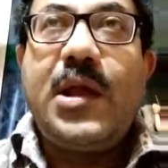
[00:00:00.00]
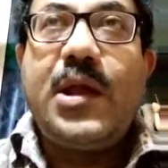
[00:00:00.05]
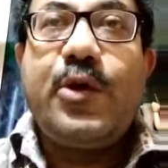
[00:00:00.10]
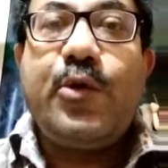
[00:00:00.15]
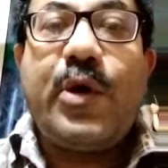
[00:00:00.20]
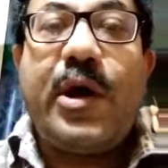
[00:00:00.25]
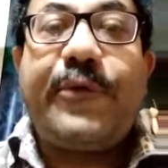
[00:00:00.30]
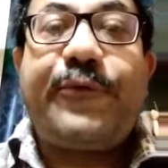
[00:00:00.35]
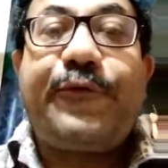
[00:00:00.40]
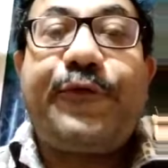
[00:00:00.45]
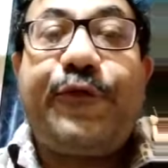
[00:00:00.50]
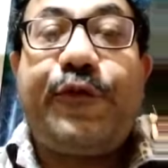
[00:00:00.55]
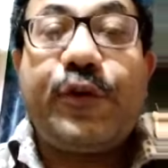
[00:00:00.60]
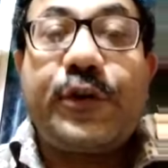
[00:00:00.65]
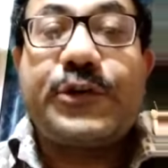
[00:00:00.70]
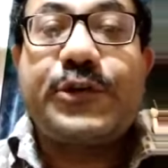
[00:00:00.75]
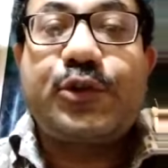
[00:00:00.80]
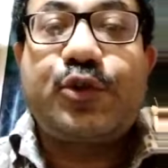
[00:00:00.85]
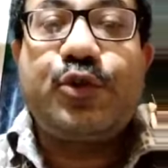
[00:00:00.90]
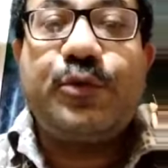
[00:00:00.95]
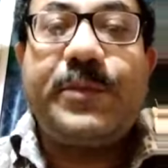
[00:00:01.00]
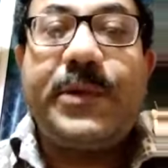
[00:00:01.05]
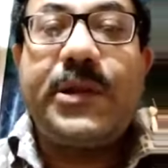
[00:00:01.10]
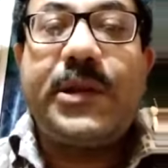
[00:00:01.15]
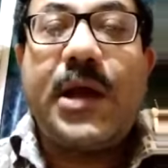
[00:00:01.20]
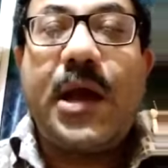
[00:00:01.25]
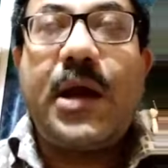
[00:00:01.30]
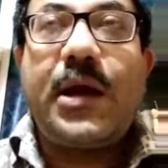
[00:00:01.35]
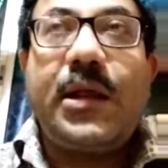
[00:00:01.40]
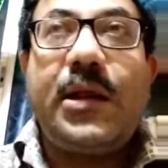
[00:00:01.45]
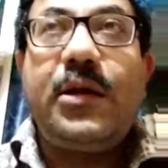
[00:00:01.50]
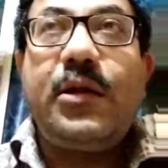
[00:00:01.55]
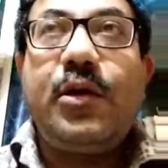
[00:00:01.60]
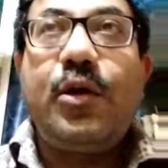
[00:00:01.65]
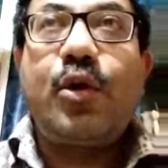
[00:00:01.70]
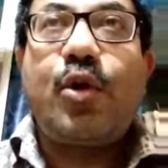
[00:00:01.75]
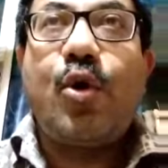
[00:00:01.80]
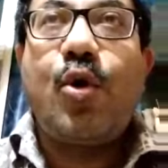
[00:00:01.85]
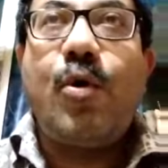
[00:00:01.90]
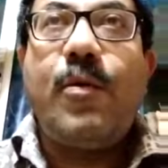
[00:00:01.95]
You are forced to be there in
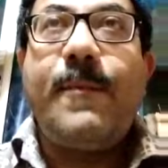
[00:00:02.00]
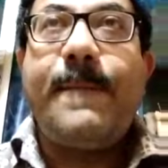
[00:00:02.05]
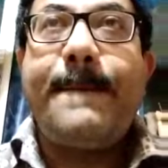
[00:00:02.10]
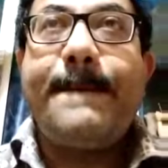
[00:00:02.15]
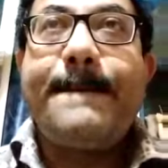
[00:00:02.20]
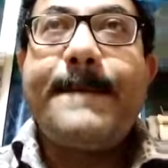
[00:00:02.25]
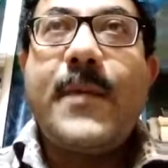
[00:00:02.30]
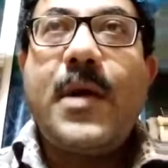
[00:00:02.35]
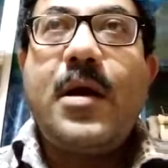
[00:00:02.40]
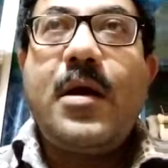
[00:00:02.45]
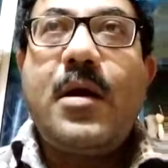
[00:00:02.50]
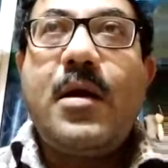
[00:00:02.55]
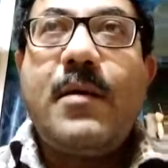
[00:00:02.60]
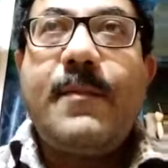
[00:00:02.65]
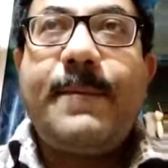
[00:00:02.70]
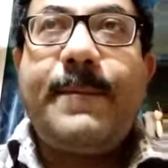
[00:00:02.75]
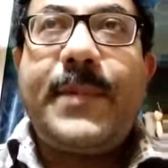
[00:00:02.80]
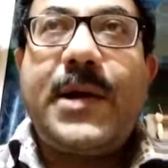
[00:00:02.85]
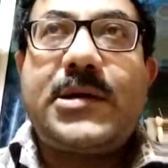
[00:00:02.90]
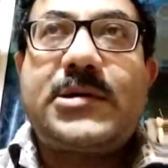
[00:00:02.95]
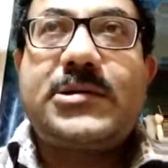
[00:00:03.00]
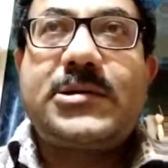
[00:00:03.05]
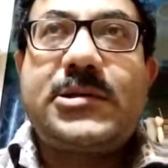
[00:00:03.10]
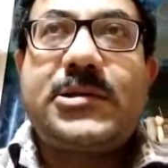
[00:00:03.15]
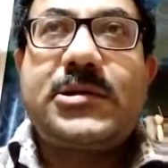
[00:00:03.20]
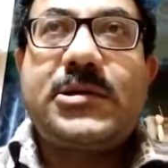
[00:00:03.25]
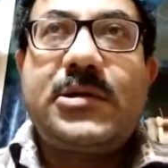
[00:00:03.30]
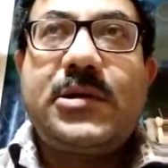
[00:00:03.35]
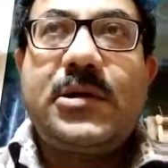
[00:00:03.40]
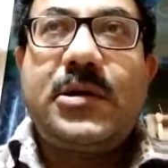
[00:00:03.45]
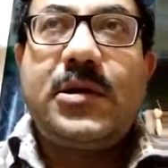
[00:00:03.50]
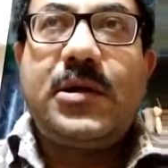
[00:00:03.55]
your home, but